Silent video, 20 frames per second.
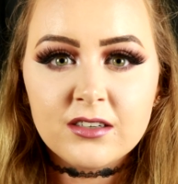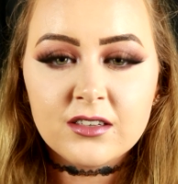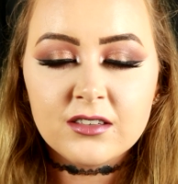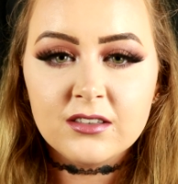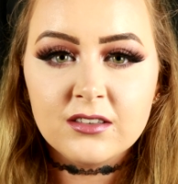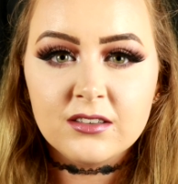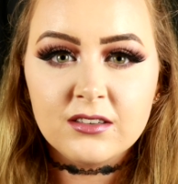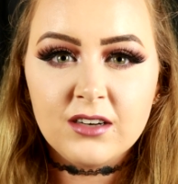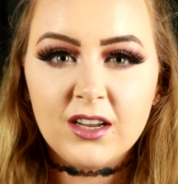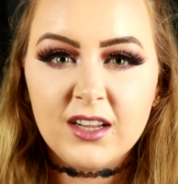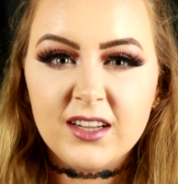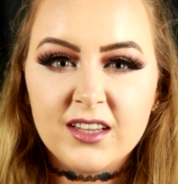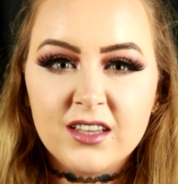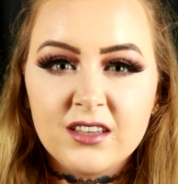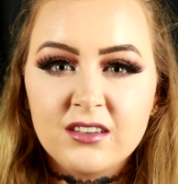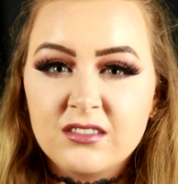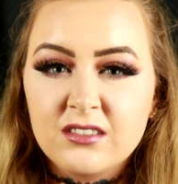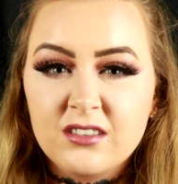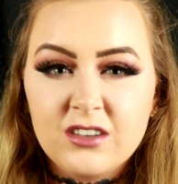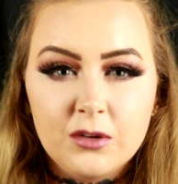to like
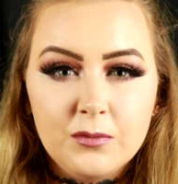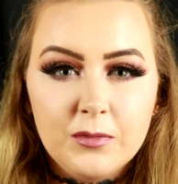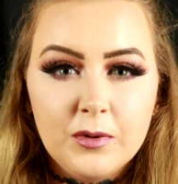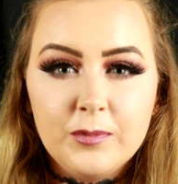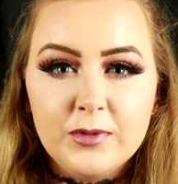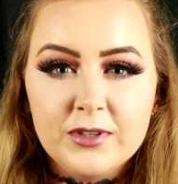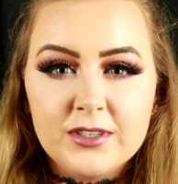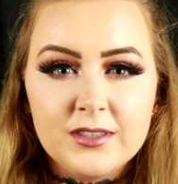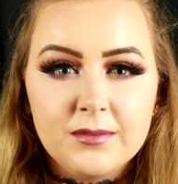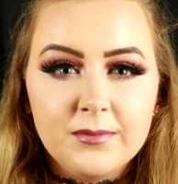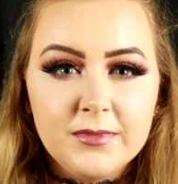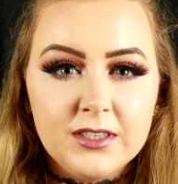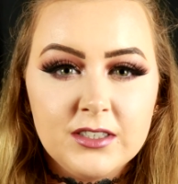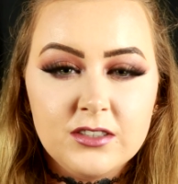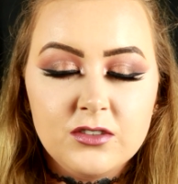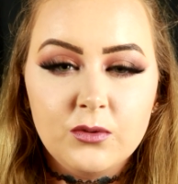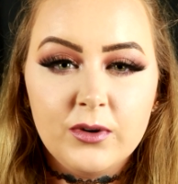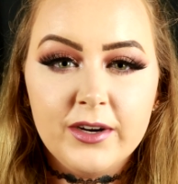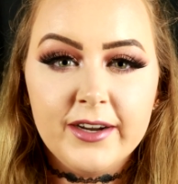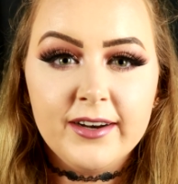come up with something
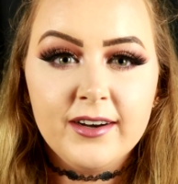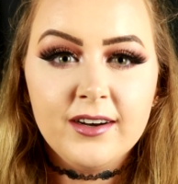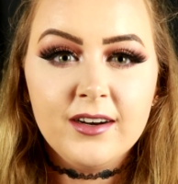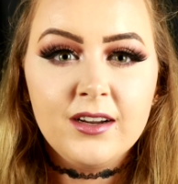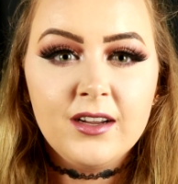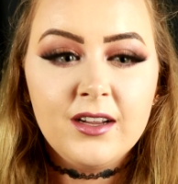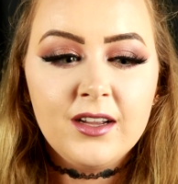to wear,